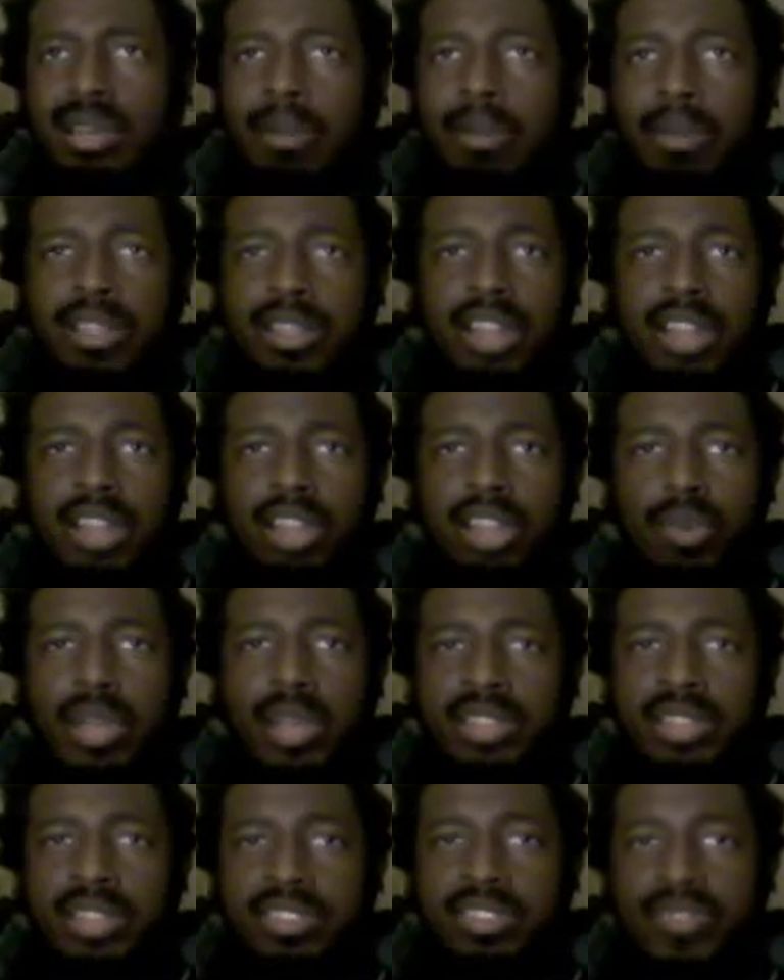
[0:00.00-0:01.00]
But in other
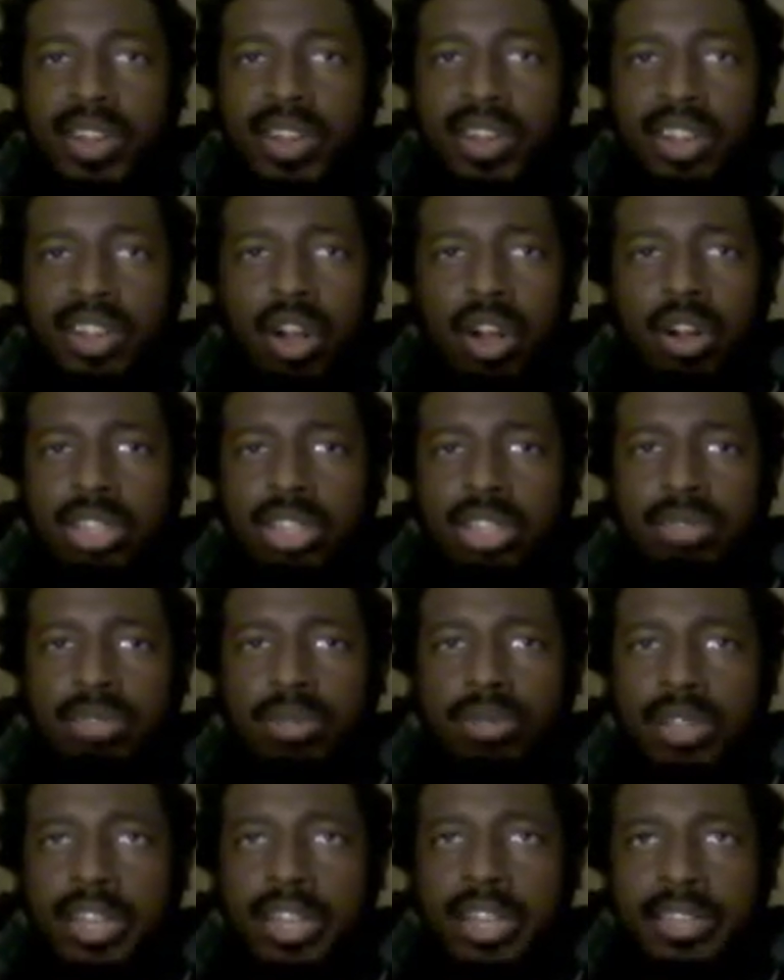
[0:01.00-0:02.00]
ways, it's very
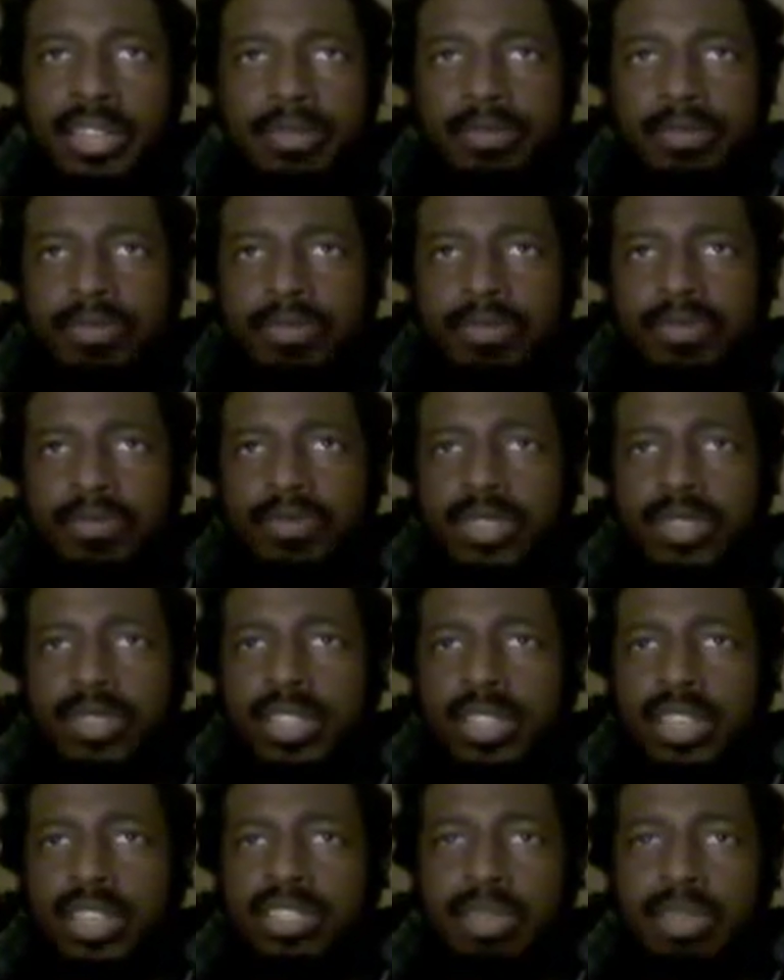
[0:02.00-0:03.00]
arguable. Like,
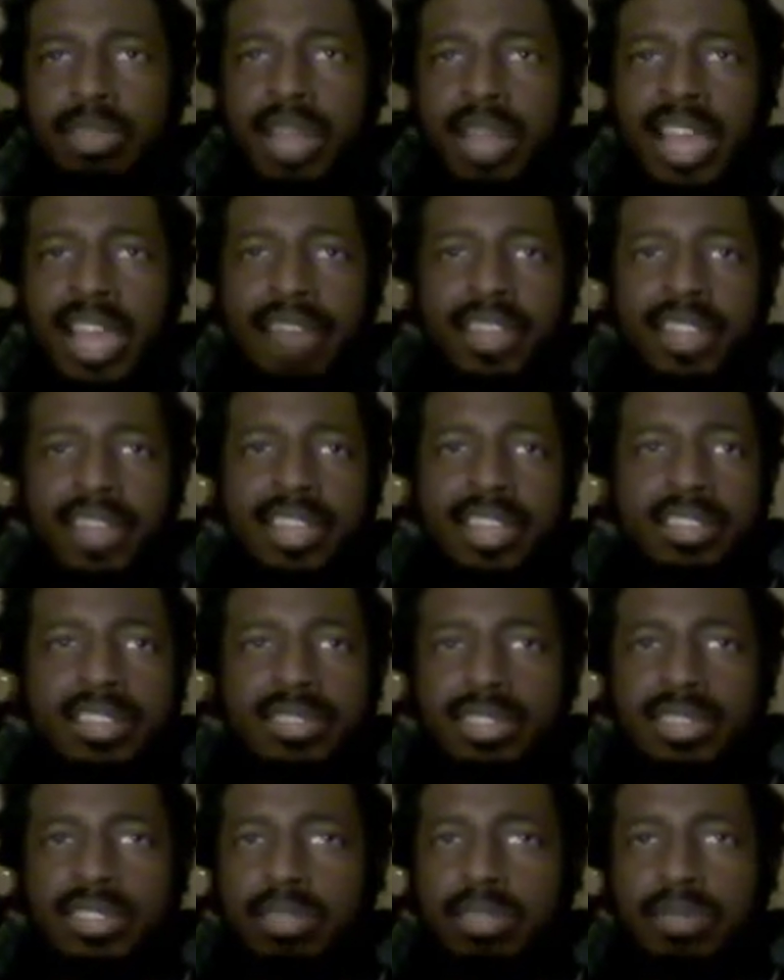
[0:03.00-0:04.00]
because I mean, I have like
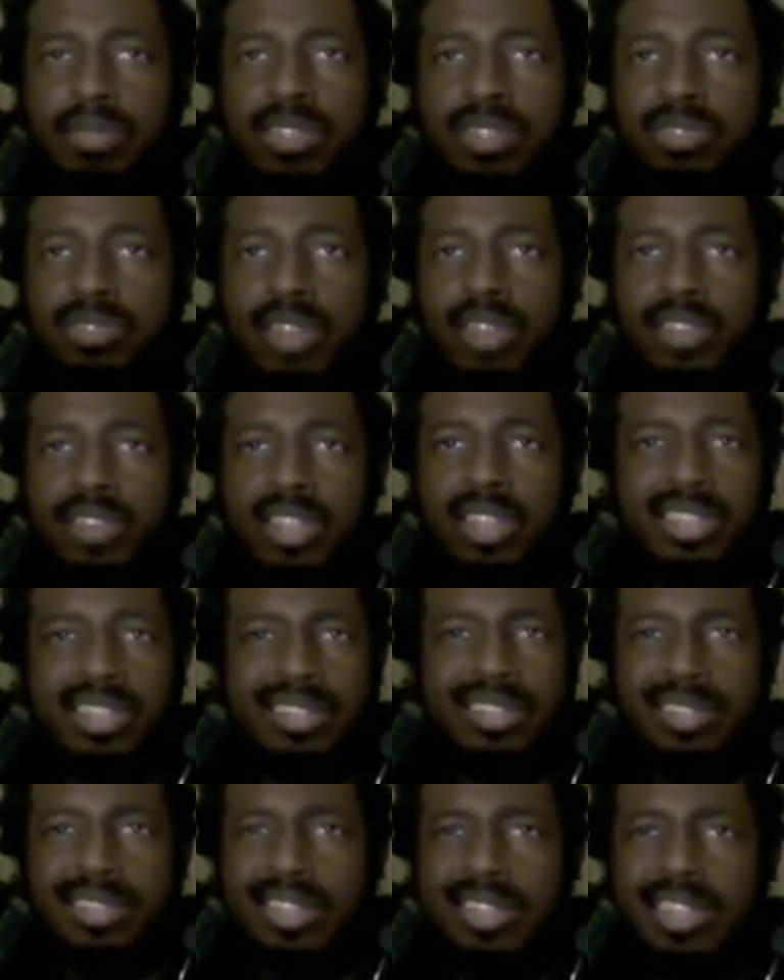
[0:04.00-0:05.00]
in the PS3, I've got like
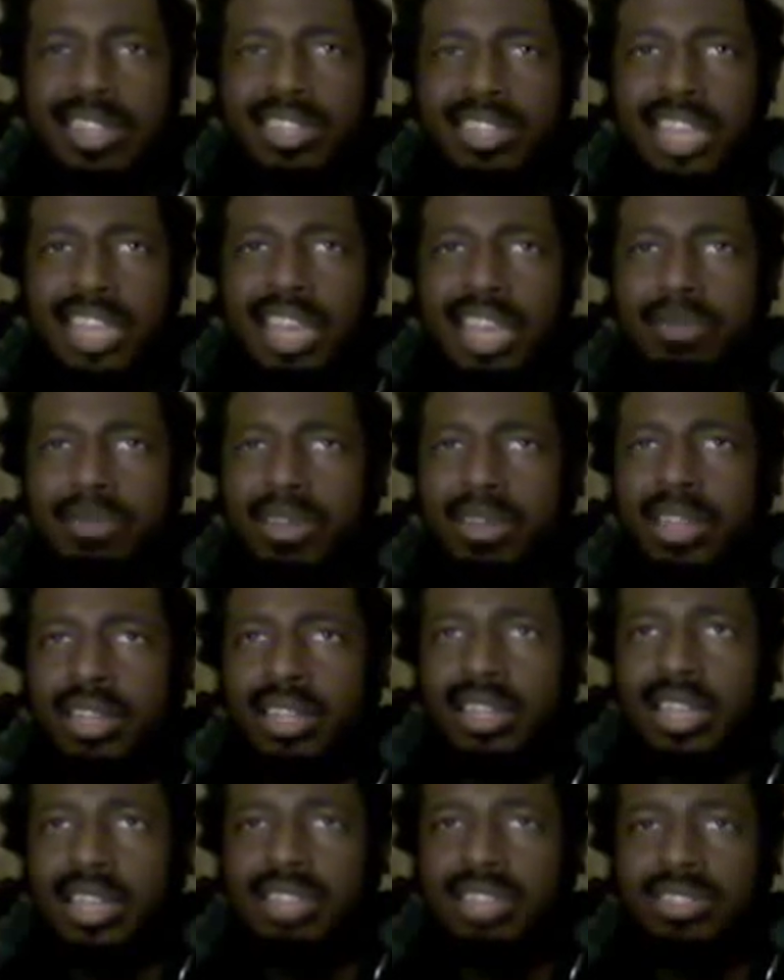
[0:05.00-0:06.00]
an in-game,
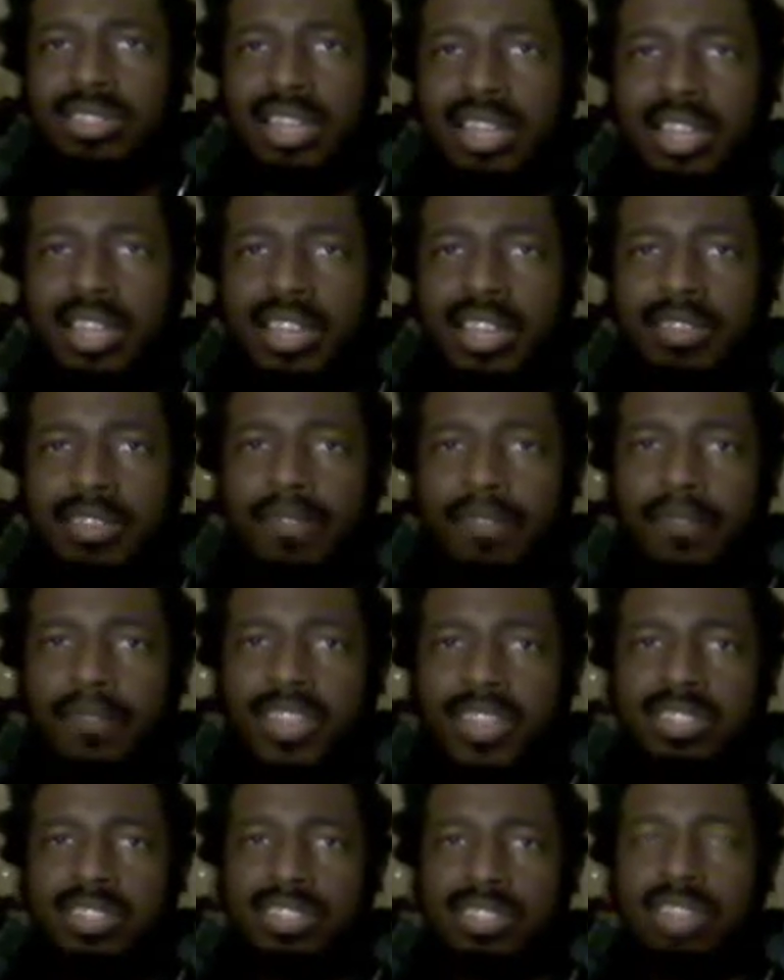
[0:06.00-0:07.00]
like I said, like
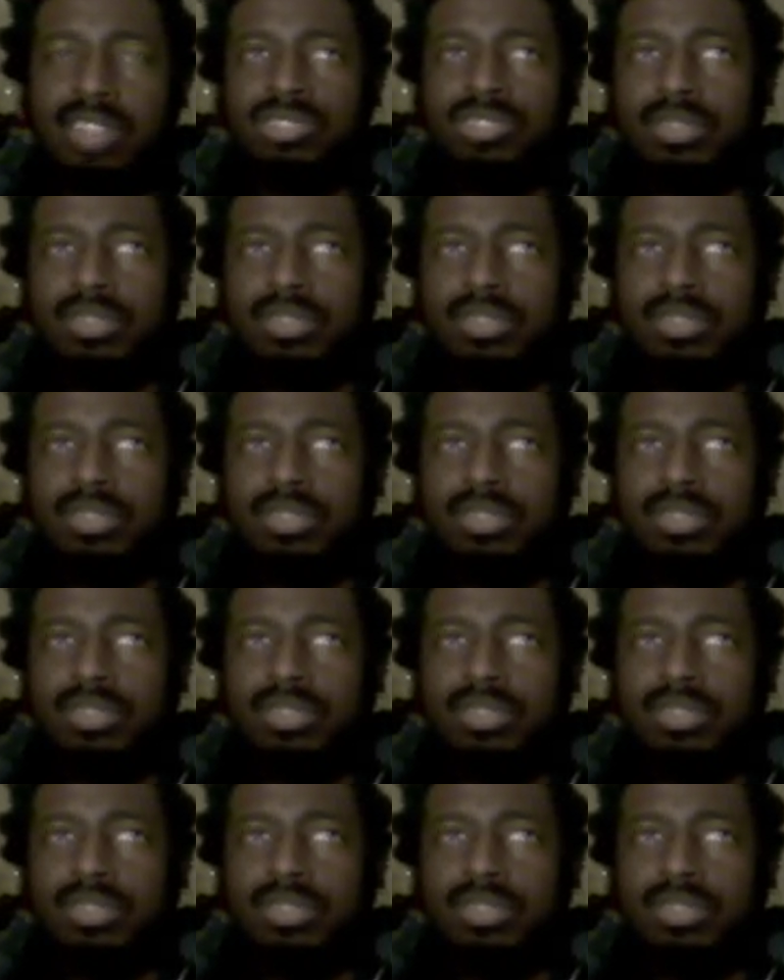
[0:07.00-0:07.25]
physics engine.